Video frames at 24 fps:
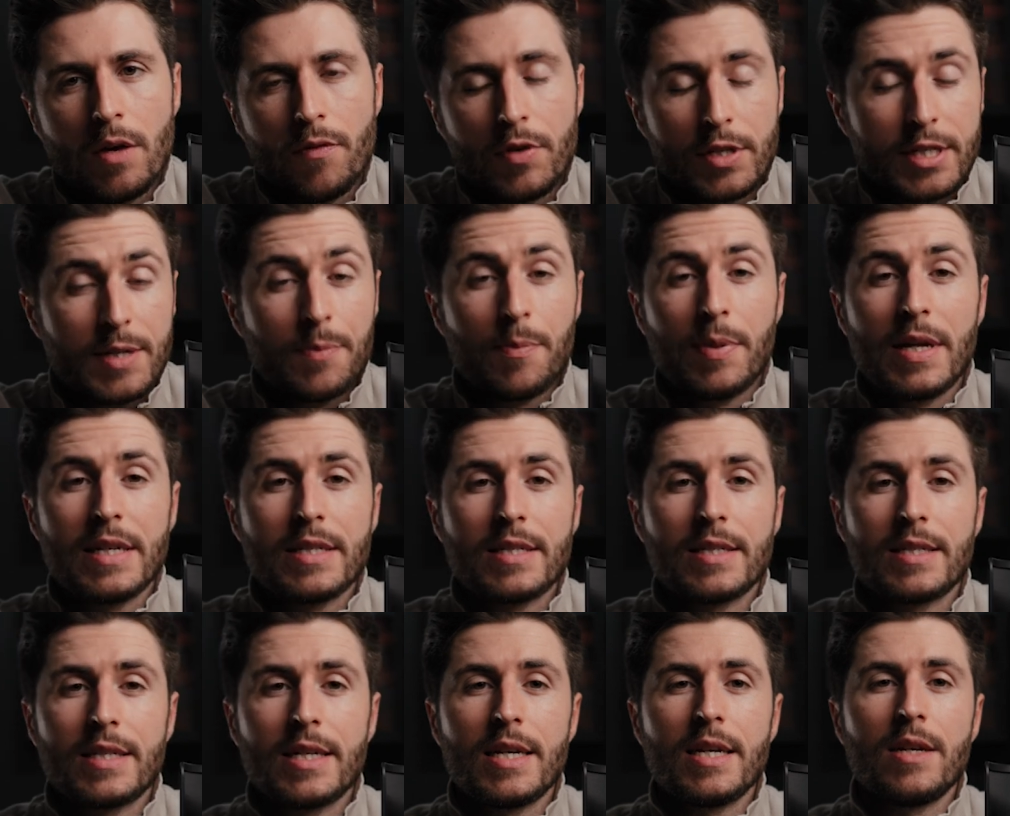For
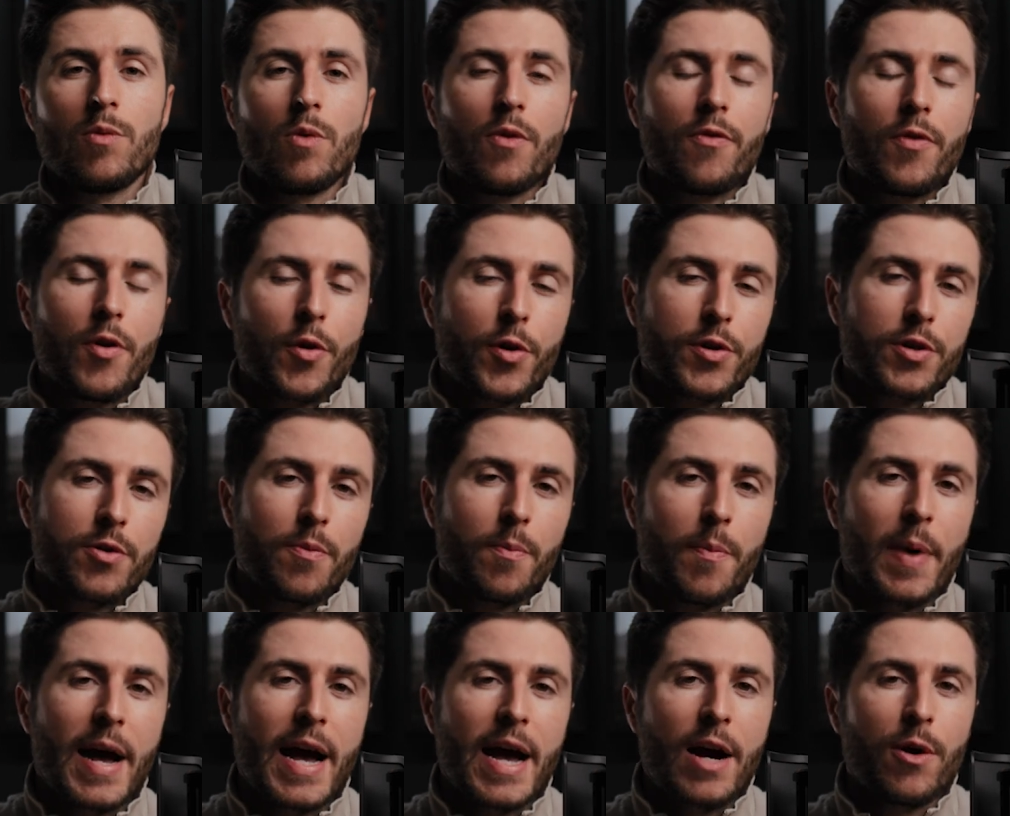simplicity, we'll focus on
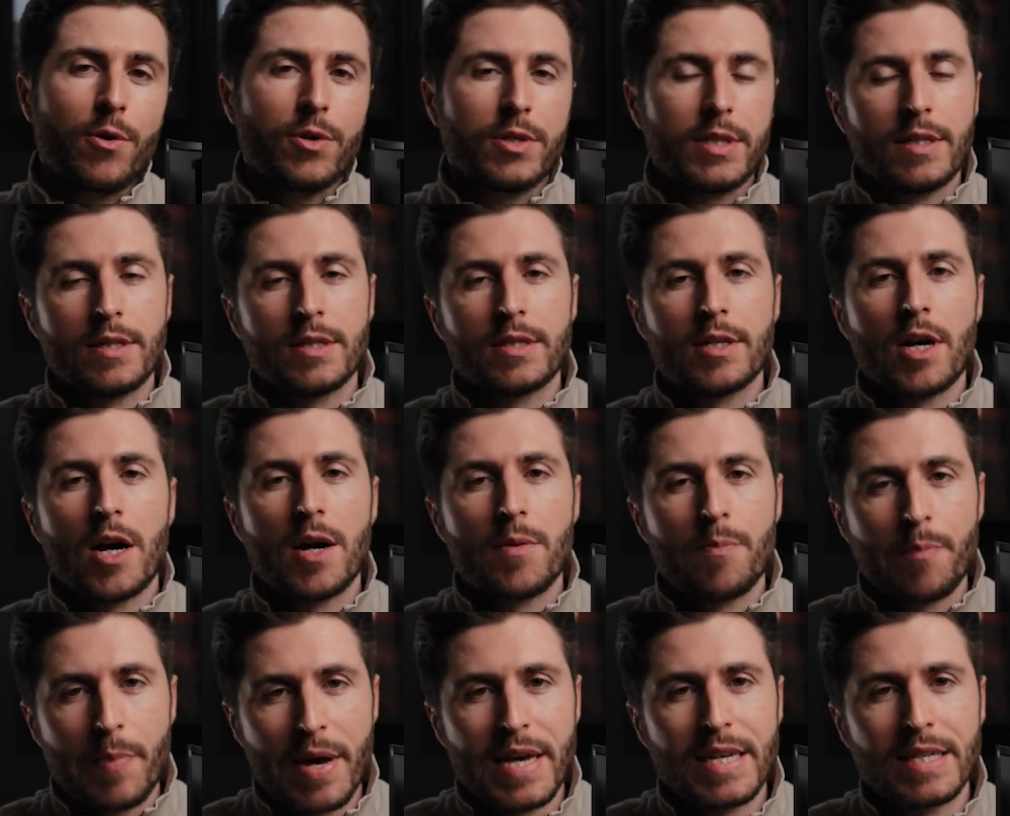PAL since
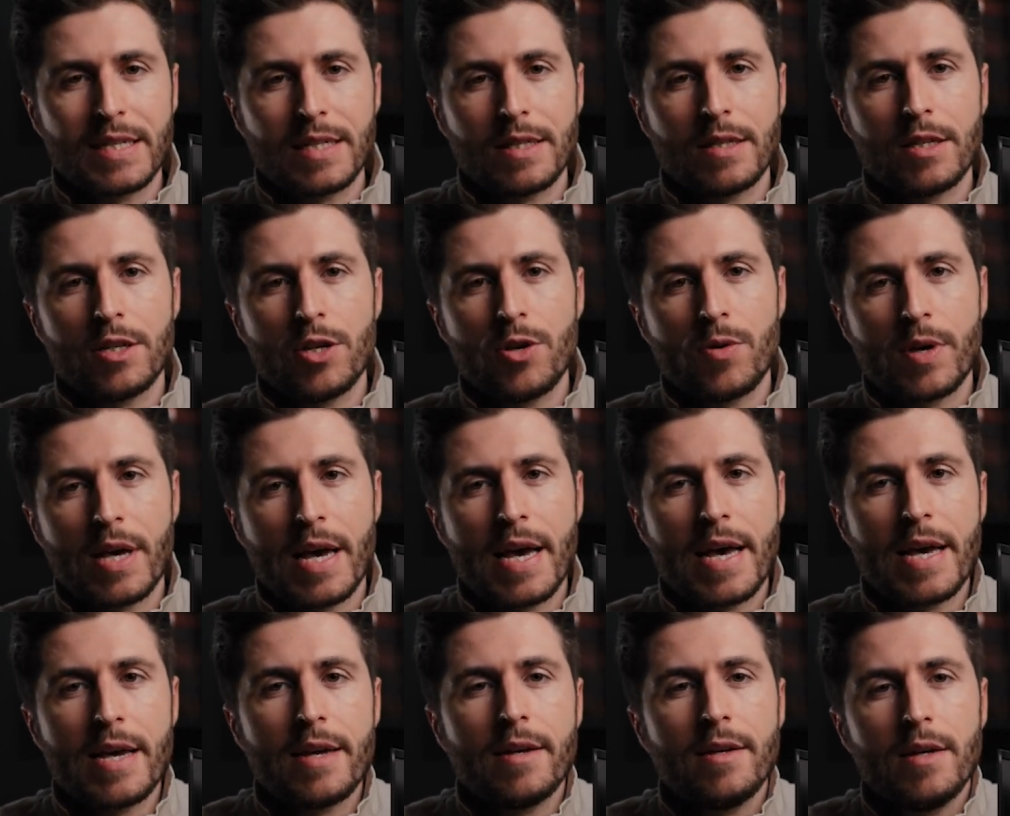I'm based in the
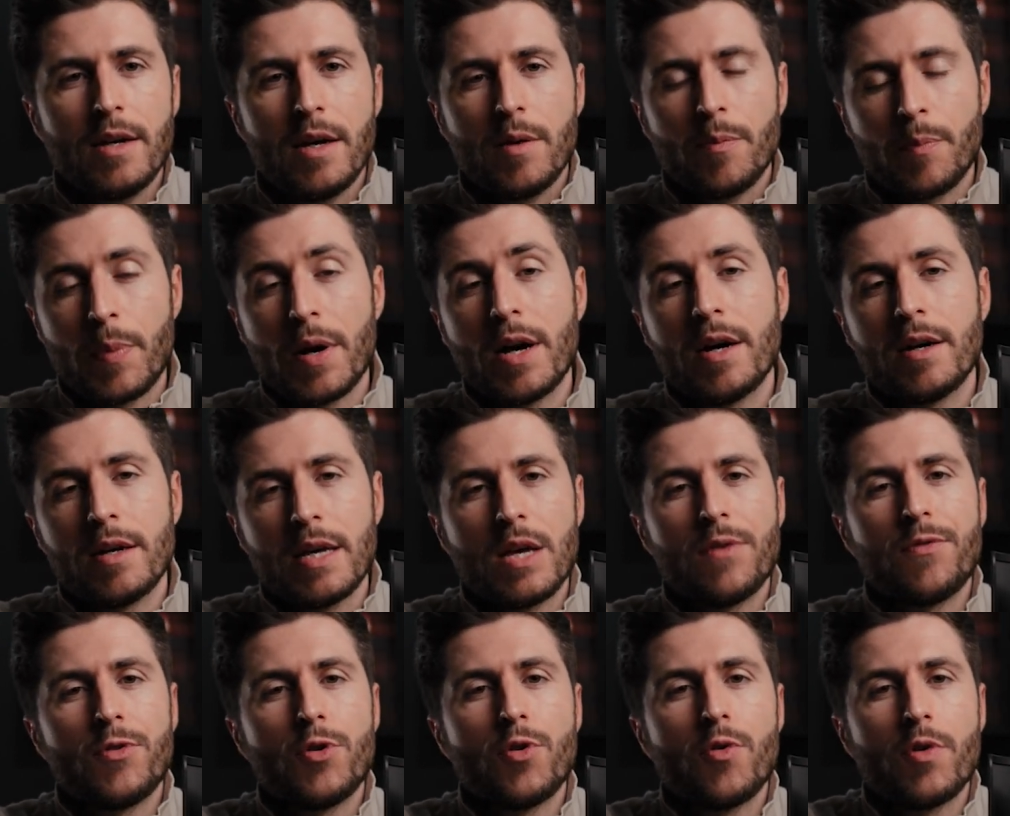UK, but
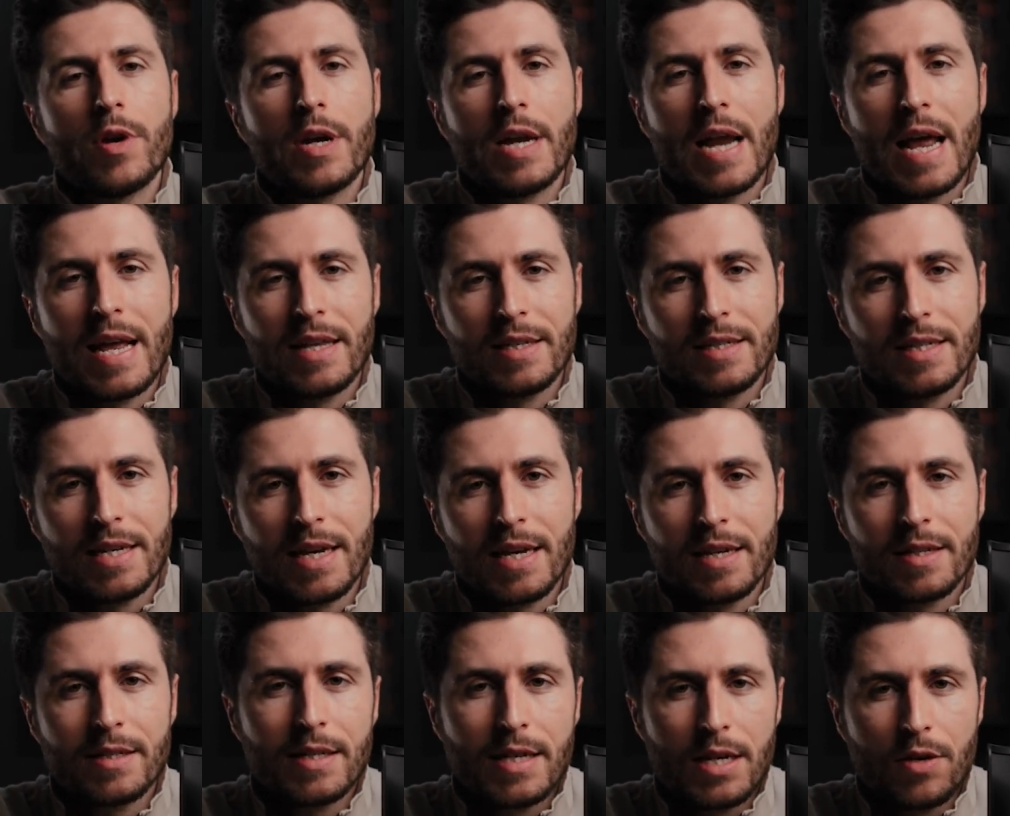if you're in an
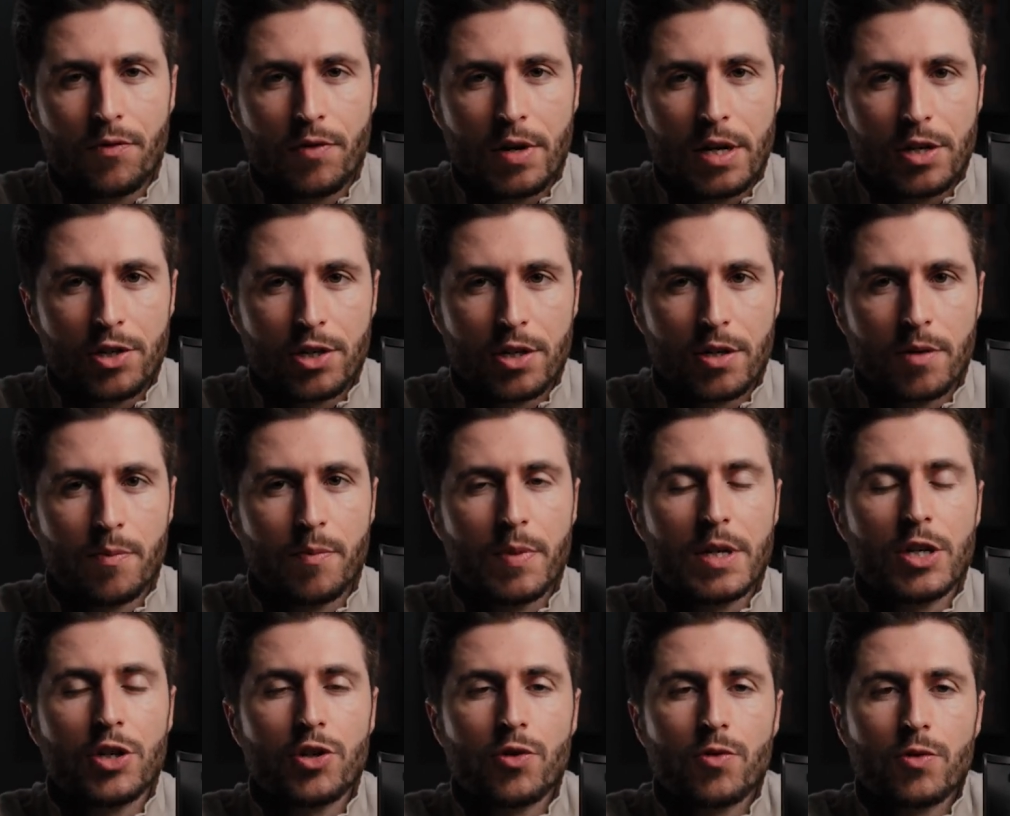NTSC region,
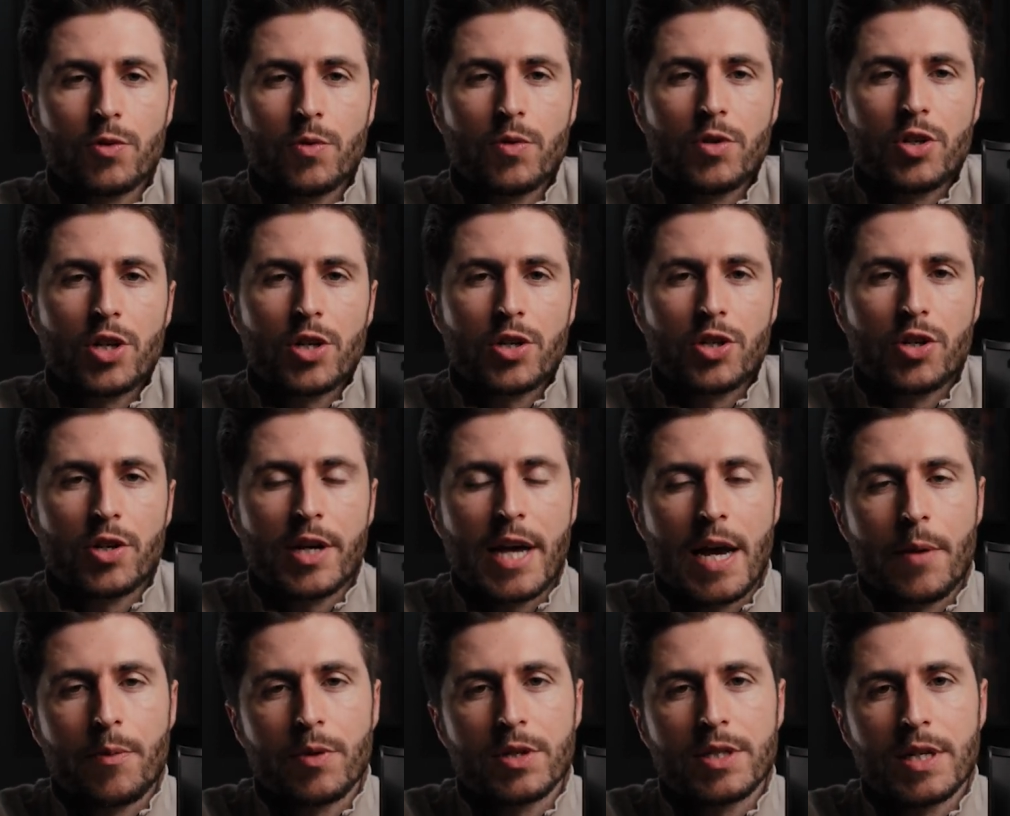be sure to adjust your
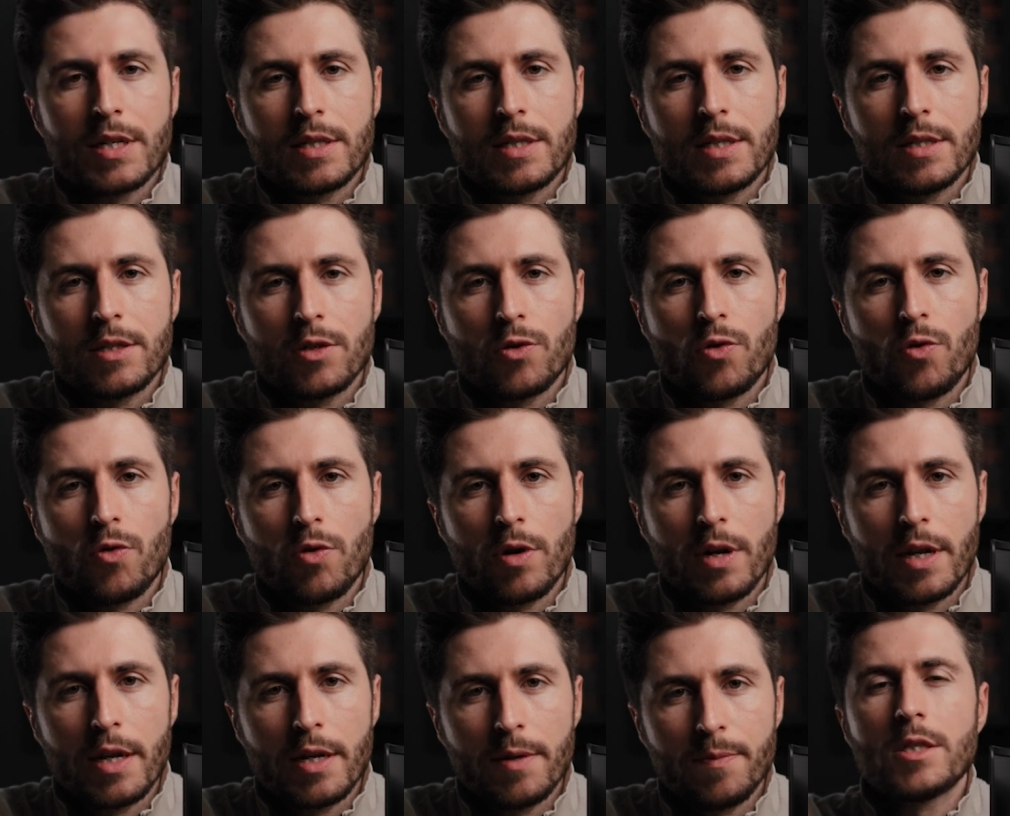camera settings accordingly.